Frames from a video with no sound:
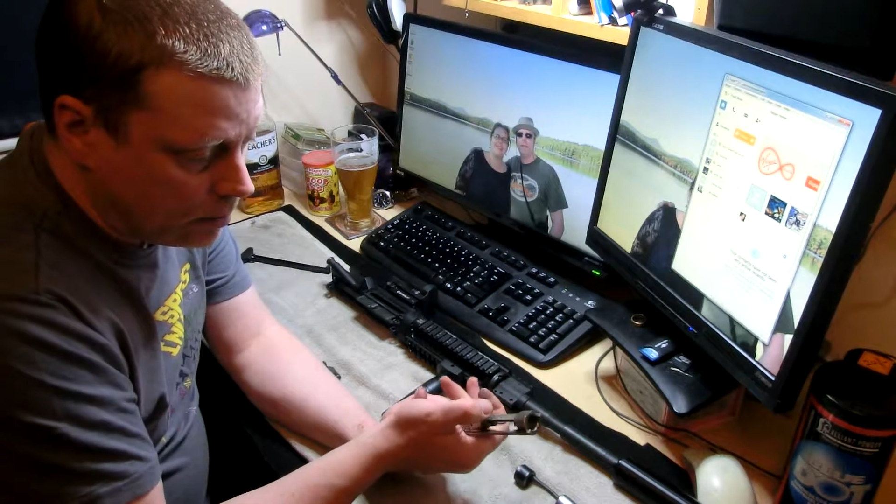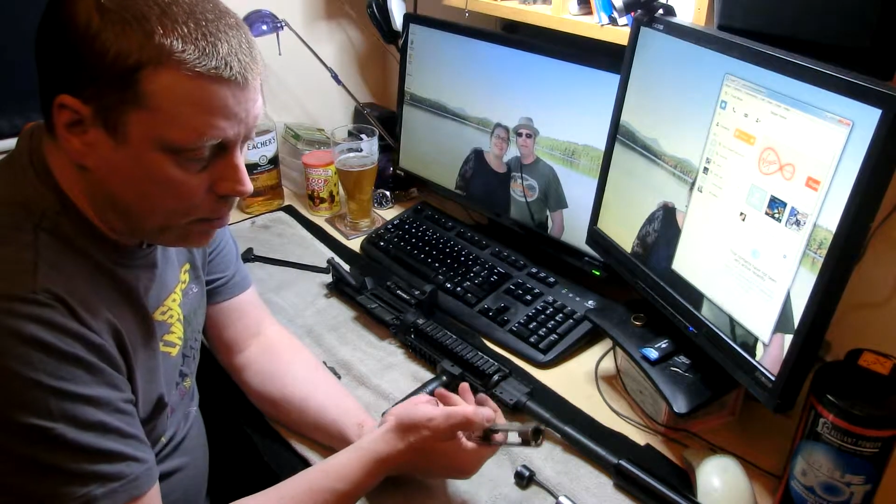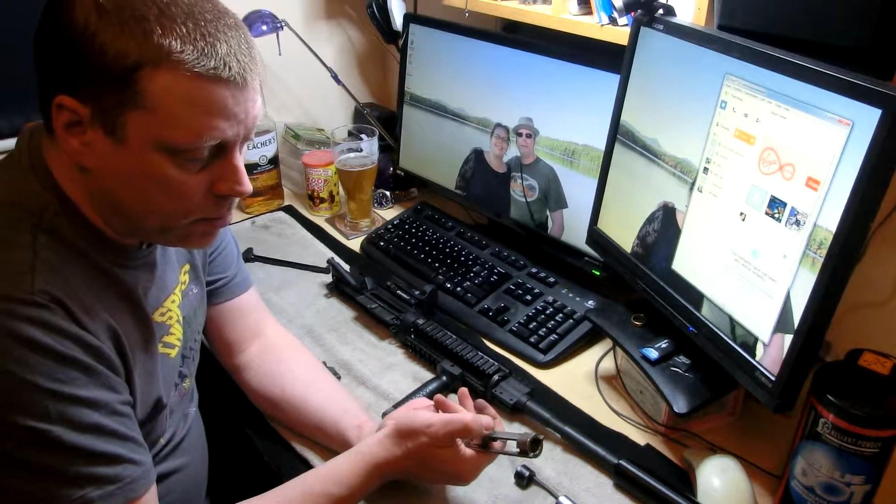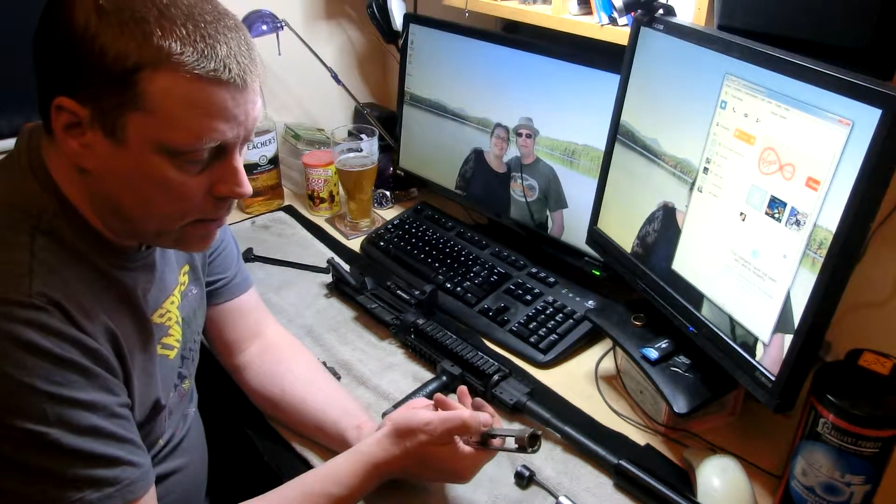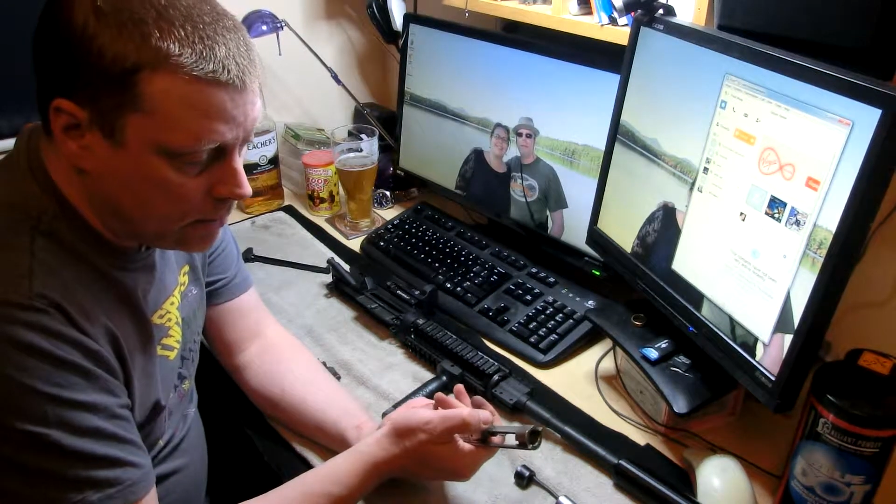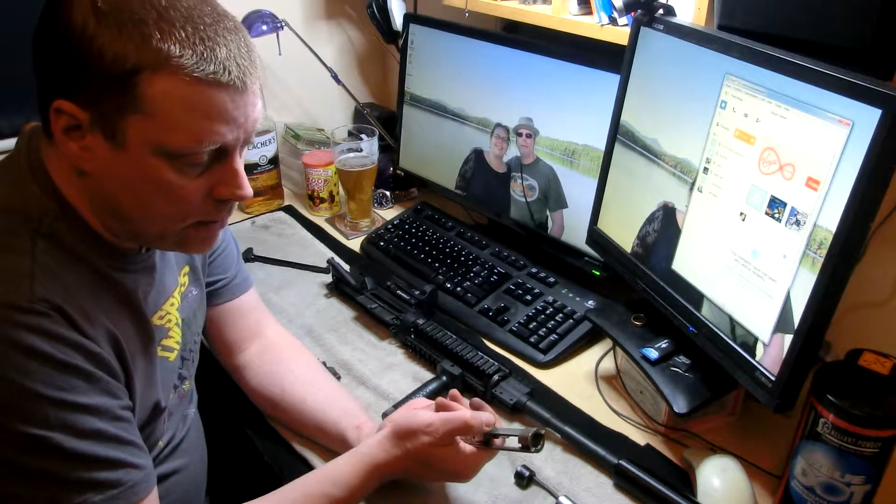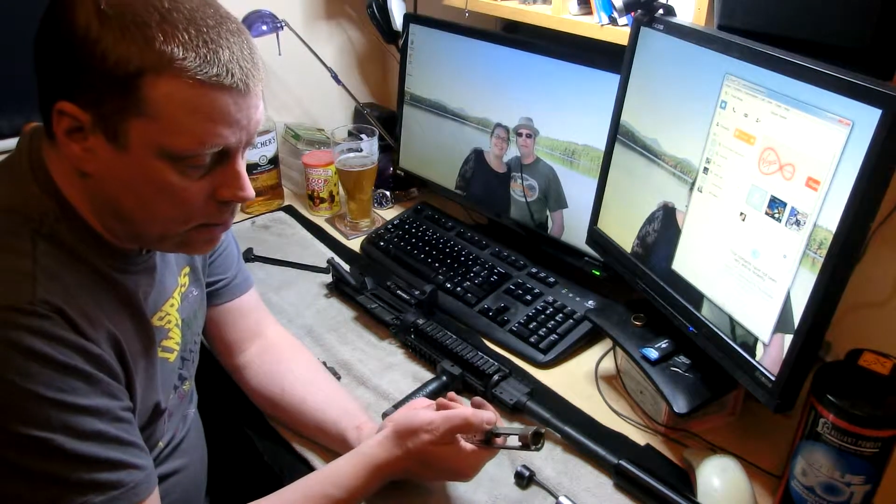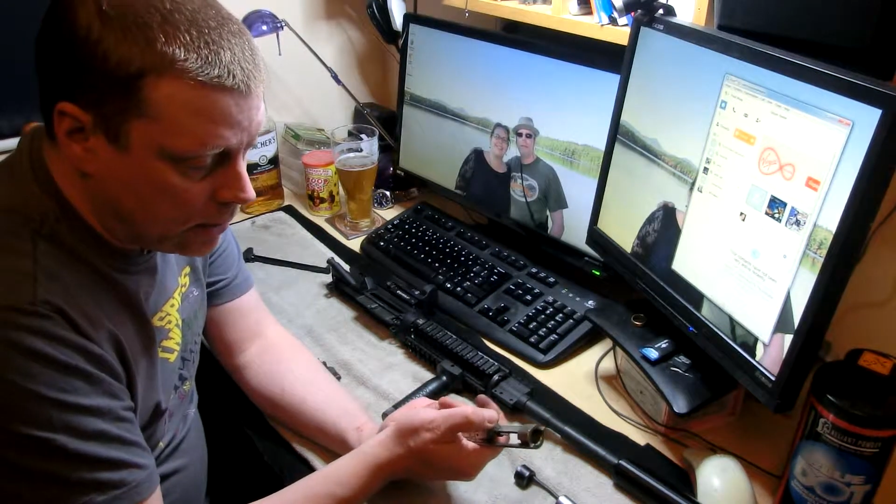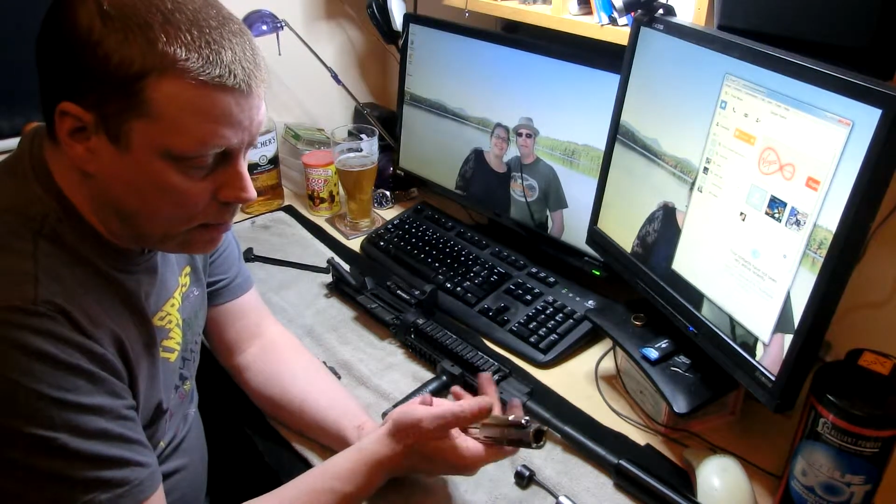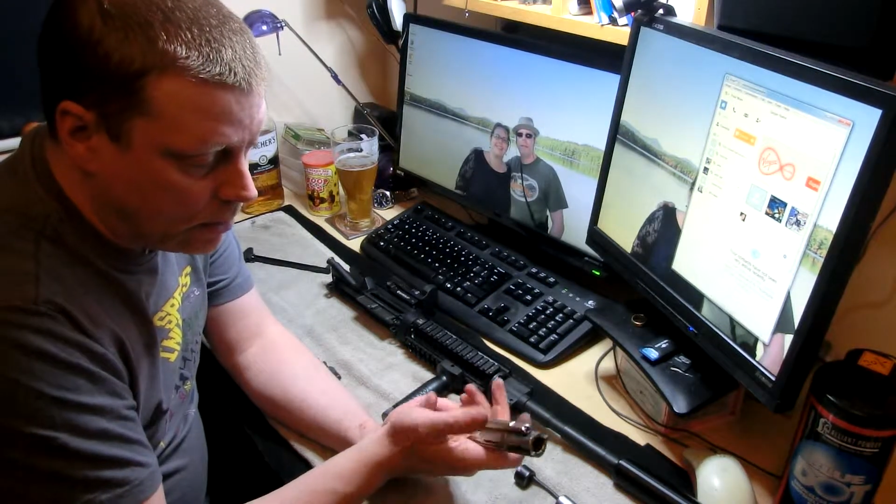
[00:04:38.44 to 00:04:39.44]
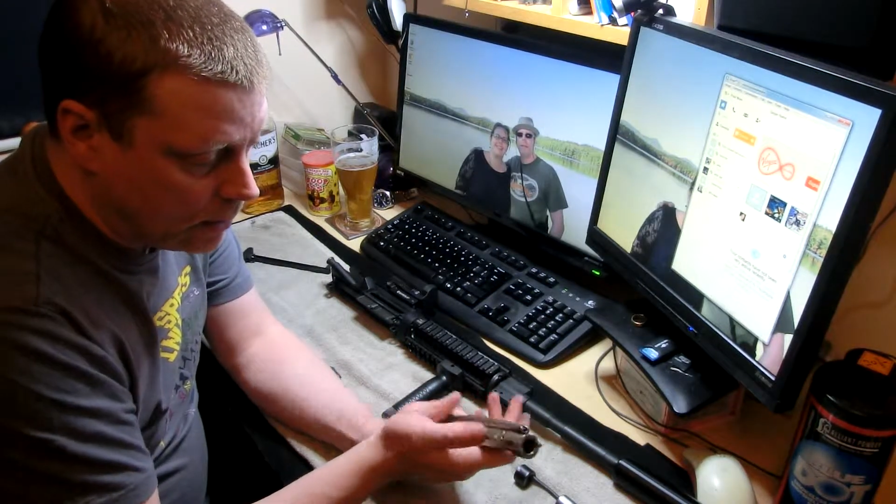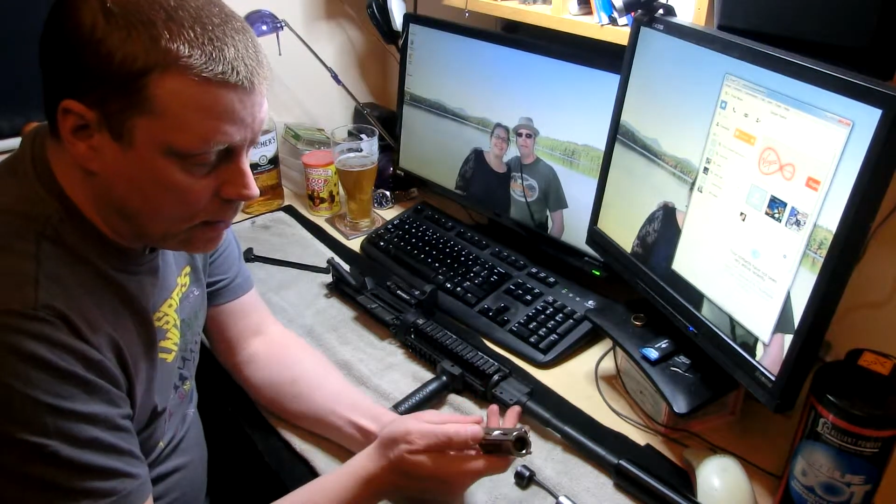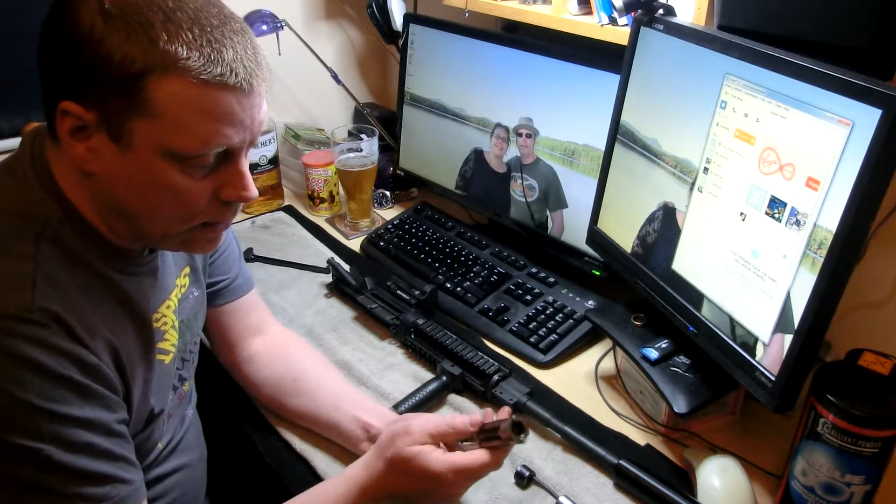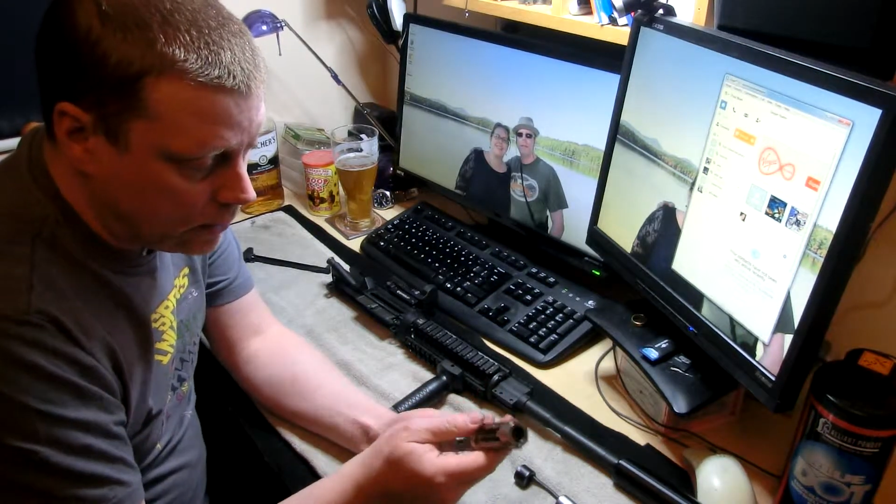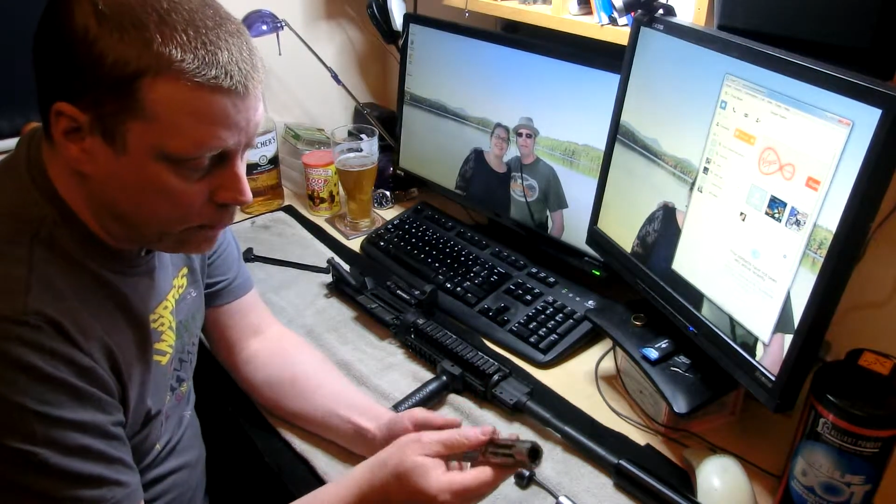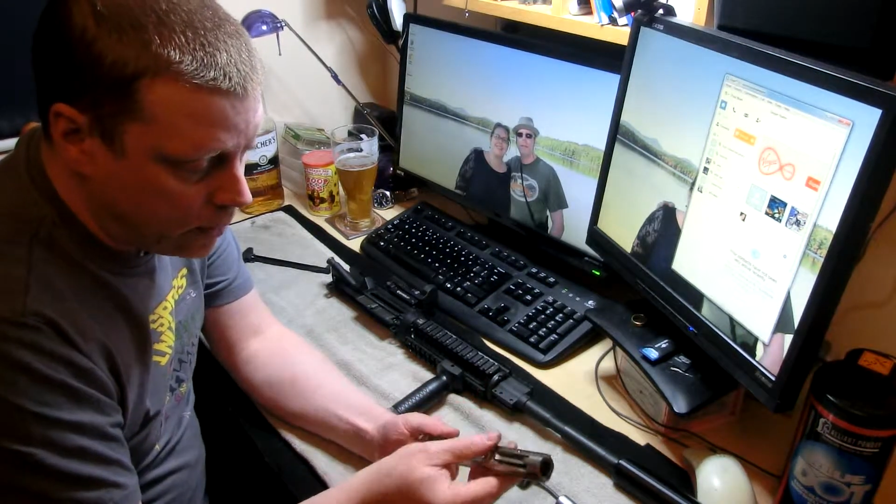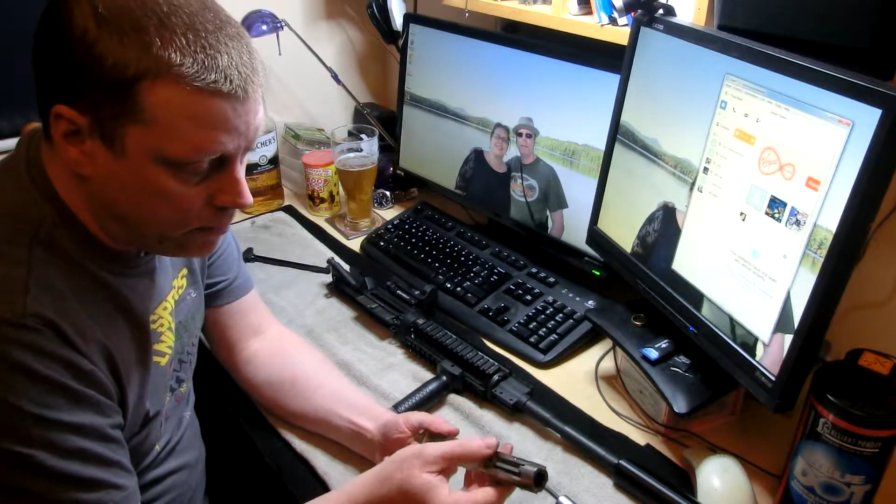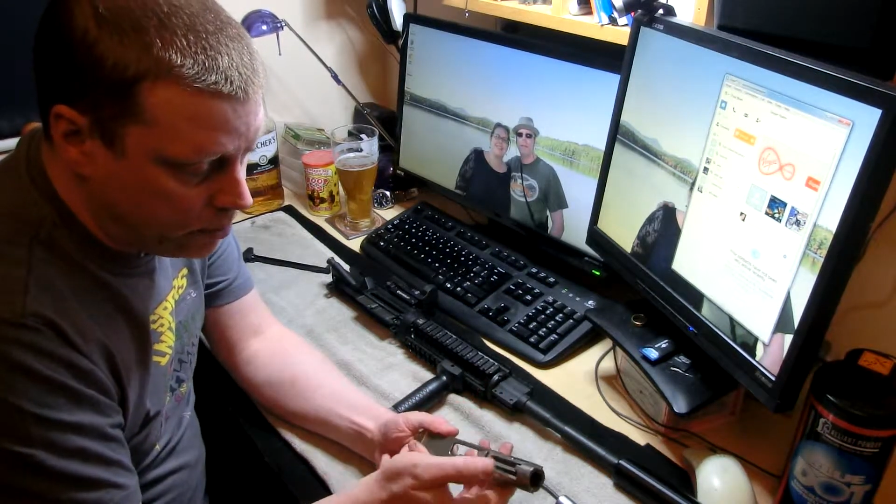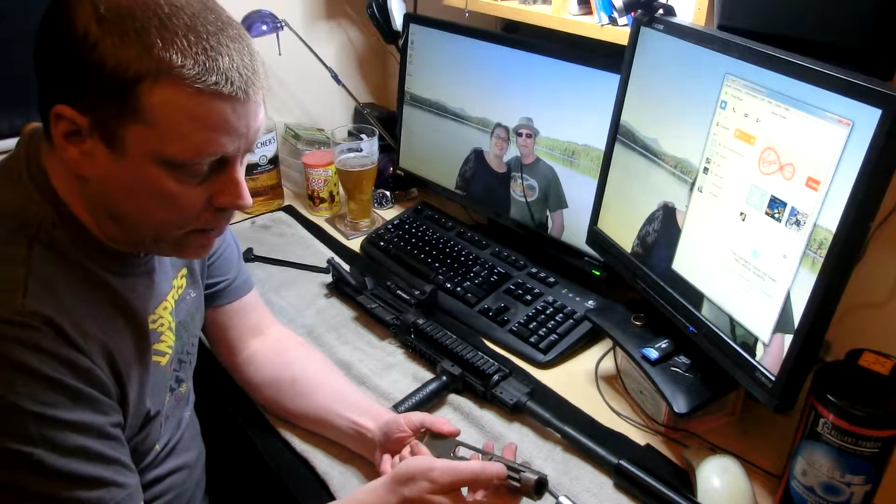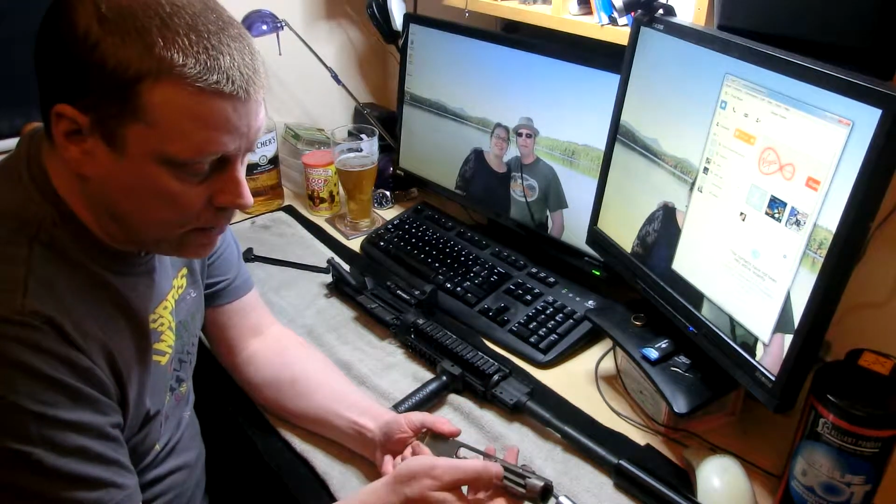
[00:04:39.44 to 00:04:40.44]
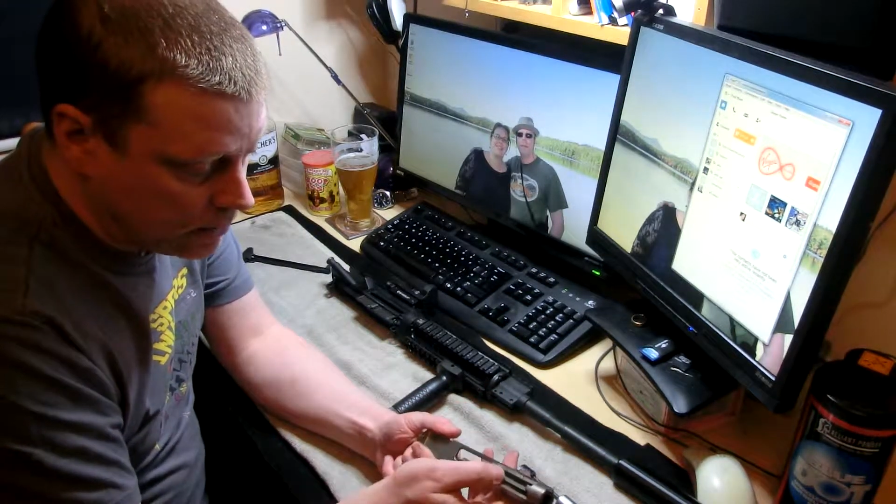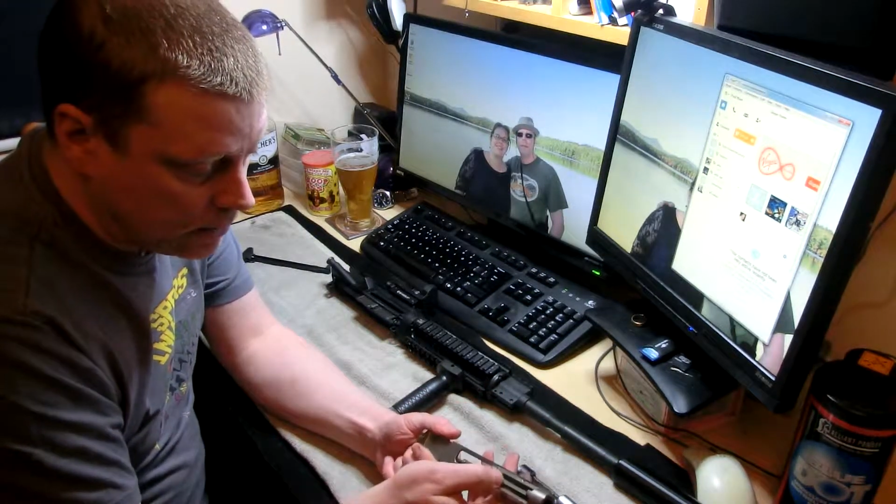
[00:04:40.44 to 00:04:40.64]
pops it into the chamber, and the firing pins